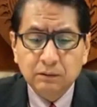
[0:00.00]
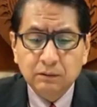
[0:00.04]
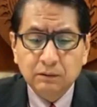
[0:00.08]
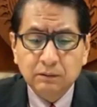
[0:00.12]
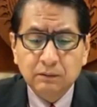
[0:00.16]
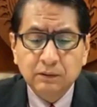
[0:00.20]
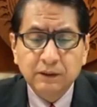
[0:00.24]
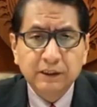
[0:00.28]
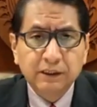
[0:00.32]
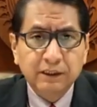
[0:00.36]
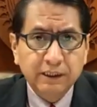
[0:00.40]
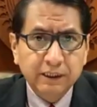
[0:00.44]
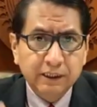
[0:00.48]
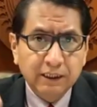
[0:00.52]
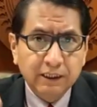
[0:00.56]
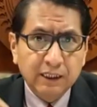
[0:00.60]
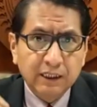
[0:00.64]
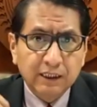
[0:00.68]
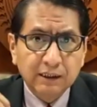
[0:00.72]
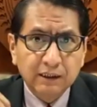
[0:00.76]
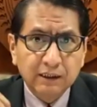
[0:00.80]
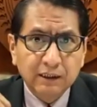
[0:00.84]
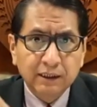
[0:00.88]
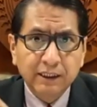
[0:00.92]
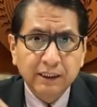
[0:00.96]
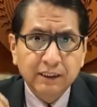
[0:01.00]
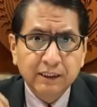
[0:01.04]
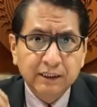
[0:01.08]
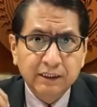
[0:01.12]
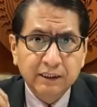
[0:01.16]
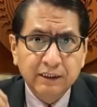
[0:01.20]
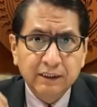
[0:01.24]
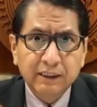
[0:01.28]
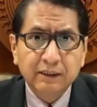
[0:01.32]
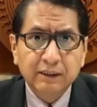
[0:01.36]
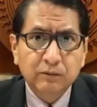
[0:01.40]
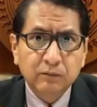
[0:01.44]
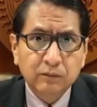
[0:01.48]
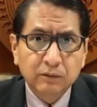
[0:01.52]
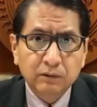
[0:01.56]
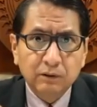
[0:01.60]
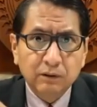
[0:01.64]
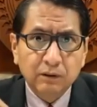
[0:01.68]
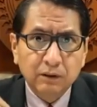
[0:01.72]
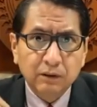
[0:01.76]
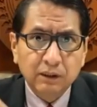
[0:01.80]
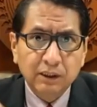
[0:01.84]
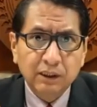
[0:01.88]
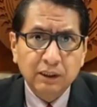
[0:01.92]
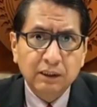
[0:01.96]
Gwendena Lee, Ge-
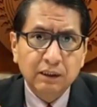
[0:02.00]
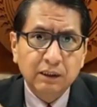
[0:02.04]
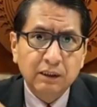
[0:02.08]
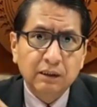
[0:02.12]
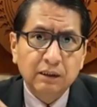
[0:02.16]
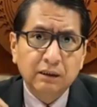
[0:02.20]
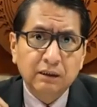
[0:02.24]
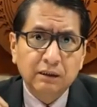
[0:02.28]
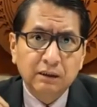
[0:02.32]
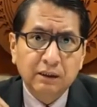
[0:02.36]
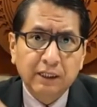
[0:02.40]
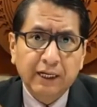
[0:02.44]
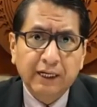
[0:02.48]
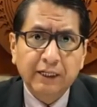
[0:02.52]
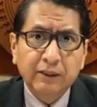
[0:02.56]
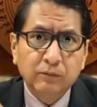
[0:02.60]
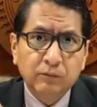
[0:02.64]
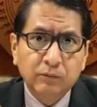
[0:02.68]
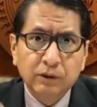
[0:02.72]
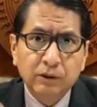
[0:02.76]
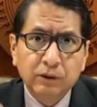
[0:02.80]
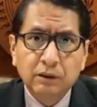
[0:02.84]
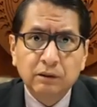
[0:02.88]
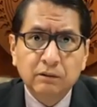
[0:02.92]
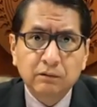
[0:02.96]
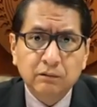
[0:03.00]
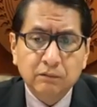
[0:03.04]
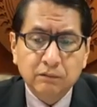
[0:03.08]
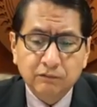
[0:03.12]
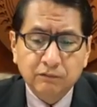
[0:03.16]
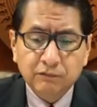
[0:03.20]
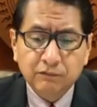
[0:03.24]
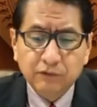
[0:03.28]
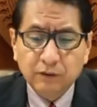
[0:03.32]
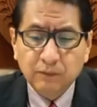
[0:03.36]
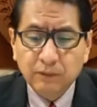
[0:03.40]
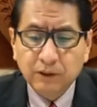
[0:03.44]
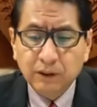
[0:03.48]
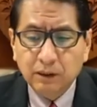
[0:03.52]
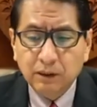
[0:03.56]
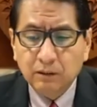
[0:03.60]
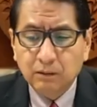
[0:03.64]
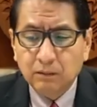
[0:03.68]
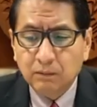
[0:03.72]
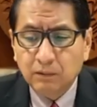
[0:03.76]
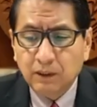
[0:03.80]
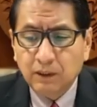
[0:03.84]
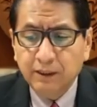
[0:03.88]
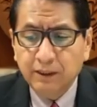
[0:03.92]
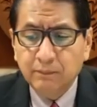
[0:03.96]
Lee Gatewood from the
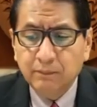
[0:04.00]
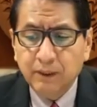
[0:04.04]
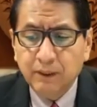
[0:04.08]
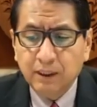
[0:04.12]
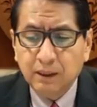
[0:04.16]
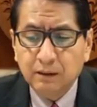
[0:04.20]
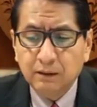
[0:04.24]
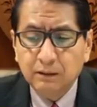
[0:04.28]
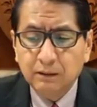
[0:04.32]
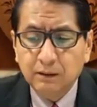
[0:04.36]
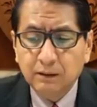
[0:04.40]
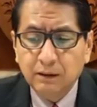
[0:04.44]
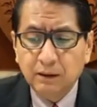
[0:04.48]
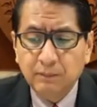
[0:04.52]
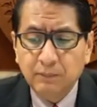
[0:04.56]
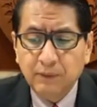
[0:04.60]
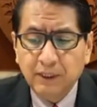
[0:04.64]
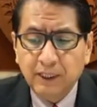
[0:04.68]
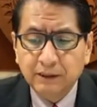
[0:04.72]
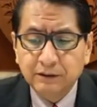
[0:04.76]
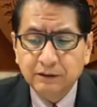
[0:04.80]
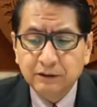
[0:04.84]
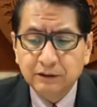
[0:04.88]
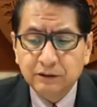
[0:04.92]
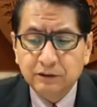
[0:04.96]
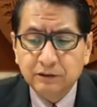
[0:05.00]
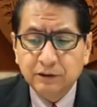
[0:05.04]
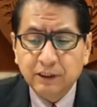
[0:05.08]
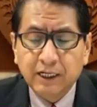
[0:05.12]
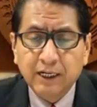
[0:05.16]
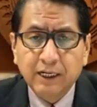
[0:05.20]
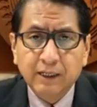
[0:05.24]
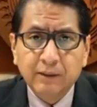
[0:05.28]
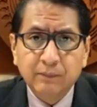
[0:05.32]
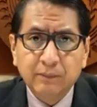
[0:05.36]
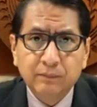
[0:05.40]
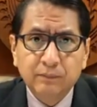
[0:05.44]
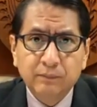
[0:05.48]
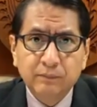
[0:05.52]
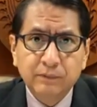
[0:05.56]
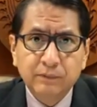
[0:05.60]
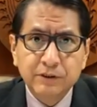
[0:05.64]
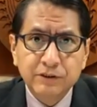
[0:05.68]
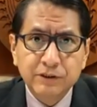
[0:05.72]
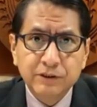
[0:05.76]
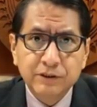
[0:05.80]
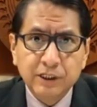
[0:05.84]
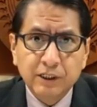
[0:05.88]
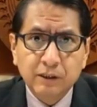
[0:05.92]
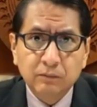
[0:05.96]
White Mountain Apache Tribe,
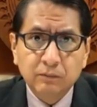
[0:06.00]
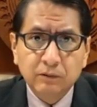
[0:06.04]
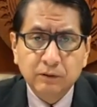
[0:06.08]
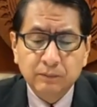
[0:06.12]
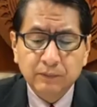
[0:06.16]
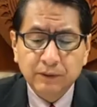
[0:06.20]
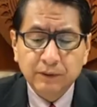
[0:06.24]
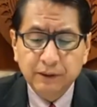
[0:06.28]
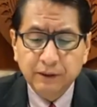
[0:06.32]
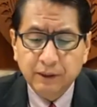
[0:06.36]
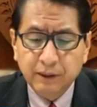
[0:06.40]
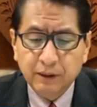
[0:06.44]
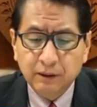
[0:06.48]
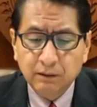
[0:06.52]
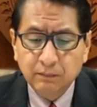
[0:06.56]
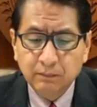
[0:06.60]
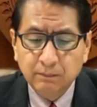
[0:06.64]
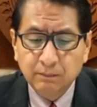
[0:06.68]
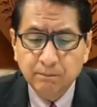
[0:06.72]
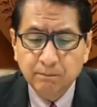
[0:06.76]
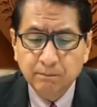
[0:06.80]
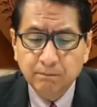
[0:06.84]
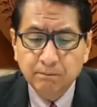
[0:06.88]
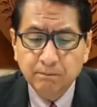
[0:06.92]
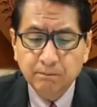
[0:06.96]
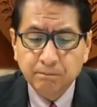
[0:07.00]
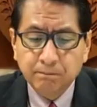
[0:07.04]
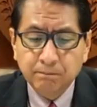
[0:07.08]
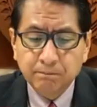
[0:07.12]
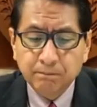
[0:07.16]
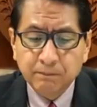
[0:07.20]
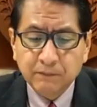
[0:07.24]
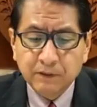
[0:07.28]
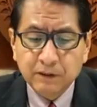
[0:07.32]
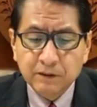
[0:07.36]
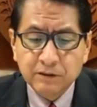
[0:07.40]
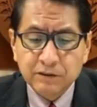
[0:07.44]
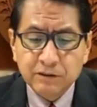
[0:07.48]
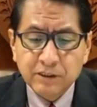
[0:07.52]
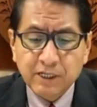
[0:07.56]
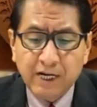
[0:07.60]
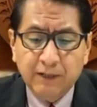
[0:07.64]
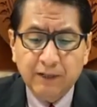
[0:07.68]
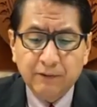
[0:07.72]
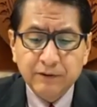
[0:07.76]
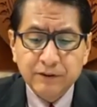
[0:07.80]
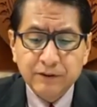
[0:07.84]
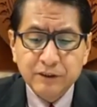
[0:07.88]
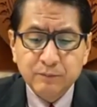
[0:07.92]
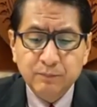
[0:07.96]
the chairwoman there,
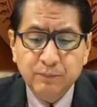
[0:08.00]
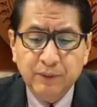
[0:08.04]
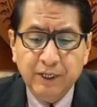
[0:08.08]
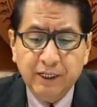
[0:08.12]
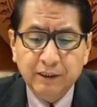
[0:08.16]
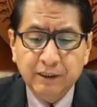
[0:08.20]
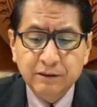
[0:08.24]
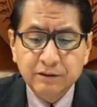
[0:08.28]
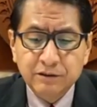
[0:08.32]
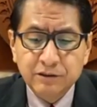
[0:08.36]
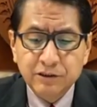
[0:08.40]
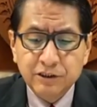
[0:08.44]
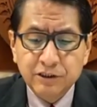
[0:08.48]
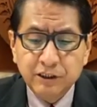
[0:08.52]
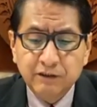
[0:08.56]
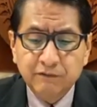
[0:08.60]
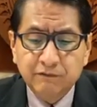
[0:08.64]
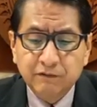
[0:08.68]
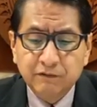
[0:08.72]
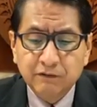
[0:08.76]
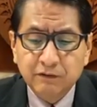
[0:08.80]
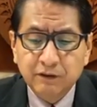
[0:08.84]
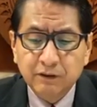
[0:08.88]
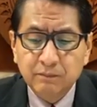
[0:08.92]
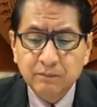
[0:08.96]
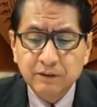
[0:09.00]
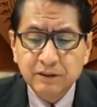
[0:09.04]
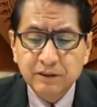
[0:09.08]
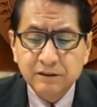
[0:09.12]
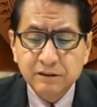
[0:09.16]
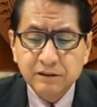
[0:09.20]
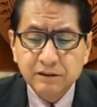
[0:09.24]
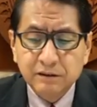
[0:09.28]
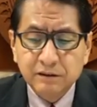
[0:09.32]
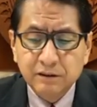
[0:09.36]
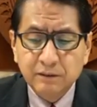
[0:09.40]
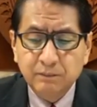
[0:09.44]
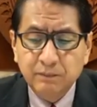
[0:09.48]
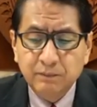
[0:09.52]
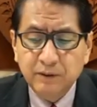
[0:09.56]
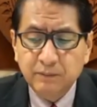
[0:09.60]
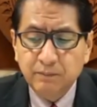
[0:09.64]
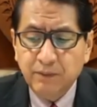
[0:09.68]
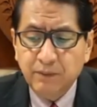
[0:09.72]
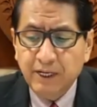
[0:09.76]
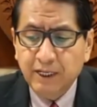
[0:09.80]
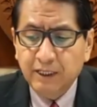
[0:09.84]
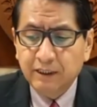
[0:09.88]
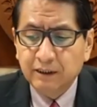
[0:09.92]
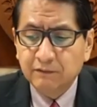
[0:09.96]
Cyrus Ben, chief of the Mississippi
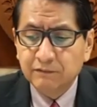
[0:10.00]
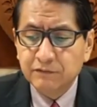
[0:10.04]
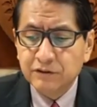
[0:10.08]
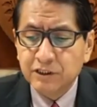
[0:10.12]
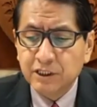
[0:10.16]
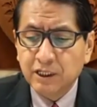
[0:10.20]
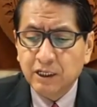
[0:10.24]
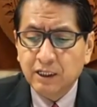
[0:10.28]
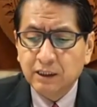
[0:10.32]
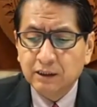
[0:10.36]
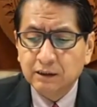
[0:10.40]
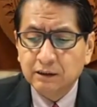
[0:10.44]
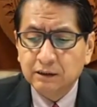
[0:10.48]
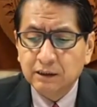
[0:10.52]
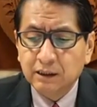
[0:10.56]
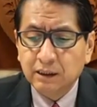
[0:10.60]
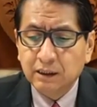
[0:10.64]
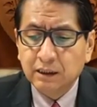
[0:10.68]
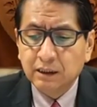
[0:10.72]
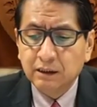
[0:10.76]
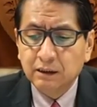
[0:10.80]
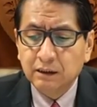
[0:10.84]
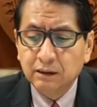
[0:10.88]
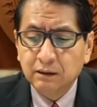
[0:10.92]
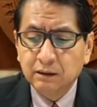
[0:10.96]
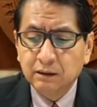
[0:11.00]
Band of Choctaw,